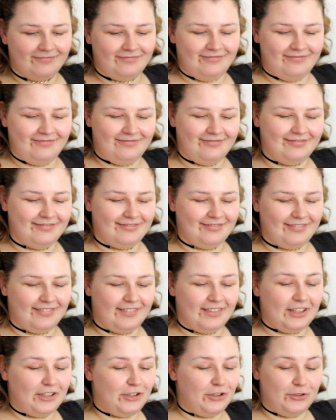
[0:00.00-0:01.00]

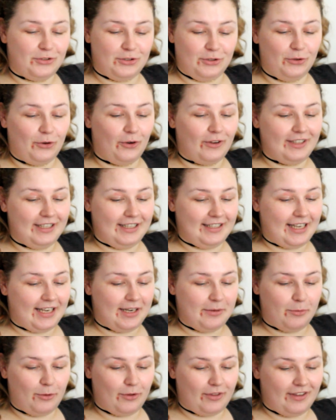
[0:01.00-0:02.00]
You do not need
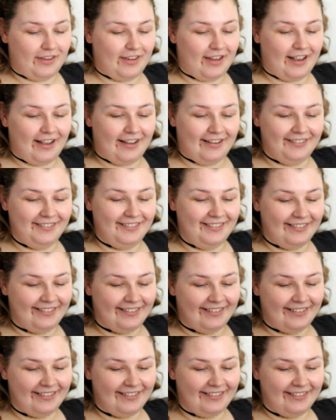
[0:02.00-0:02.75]
any more than that.